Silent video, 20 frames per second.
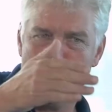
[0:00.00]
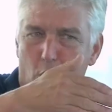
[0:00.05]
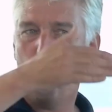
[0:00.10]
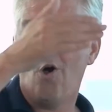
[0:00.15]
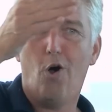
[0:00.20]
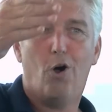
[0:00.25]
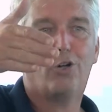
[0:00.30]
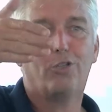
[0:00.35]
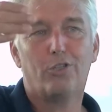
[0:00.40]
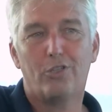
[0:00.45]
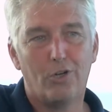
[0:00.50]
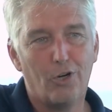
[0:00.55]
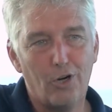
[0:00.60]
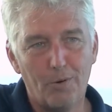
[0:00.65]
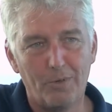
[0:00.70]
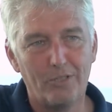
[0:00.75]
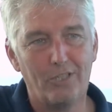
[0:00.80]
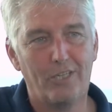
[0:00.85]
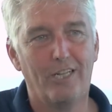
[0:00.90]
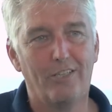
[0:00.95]
a long
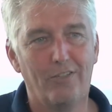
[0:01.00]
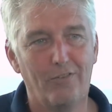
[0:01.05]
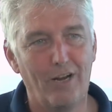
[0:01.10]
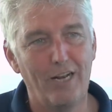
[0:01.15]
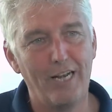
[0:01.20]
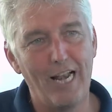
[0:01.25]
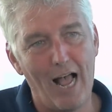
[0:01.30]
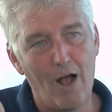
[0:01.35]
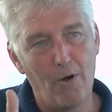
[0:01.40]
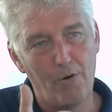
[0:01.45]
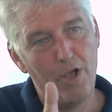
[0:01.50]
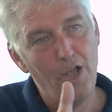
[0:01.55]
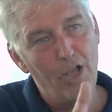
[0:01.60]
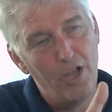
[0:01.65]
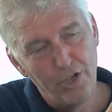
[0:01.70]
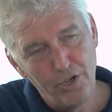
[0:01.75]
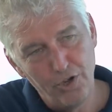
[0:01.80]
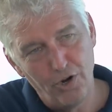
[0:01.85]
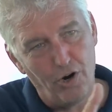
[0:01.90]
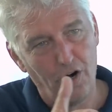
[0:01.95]
term, etc. And now
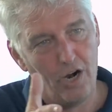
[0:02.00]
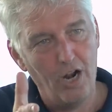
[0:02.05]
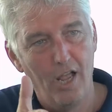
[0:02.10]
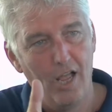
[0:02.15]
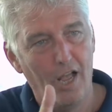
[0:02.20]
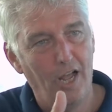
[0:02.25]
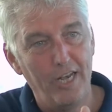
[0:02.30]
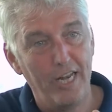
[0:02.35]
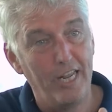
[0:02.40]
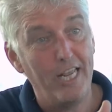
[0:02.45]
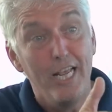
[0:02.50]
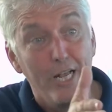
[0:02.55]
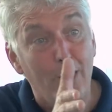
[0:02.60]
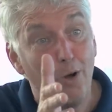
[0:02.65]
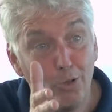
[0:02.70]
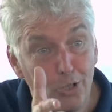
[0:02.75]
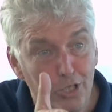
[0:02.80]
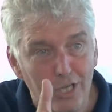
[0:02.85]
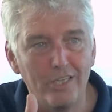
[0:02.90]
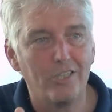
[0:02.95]
you're an
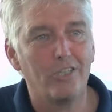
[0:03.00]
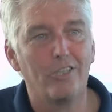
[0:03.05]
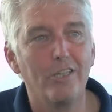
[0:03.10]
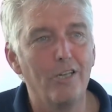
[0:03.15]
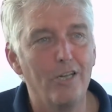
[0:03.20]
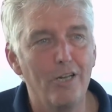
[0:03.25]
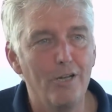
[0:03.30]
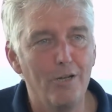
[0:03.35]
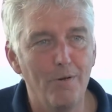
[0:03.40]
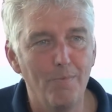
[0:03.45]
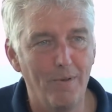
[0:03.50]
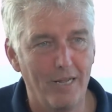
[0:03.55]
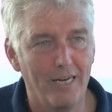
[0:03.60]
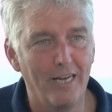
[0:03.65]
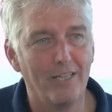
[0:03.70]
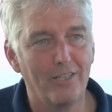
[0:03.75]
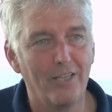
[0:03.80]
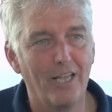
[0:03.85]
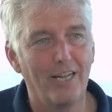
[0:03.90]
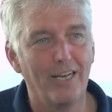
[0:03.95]
ecosystem
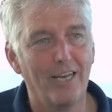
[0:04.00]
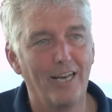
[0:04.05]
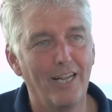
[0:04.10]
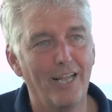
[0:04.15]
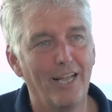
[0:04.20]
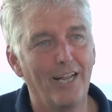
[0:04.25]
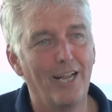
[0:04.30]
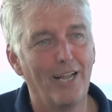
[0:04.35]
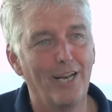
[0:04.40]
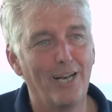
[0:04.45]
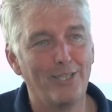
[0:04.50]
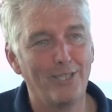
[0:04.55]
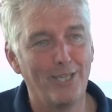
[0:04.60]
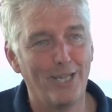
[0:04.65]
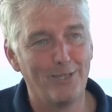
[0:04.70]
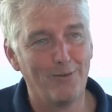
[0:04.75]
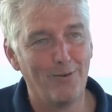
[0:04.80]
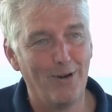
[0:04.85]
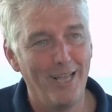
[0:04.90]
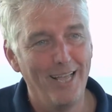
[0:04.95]
and
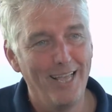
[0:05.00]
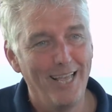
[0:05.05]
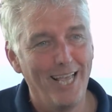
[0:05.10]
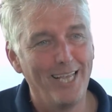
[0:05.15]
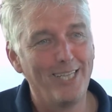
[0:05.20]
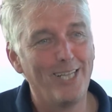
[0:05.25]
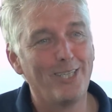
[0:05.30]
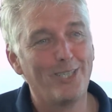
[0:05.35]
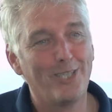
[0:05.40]
etc. Is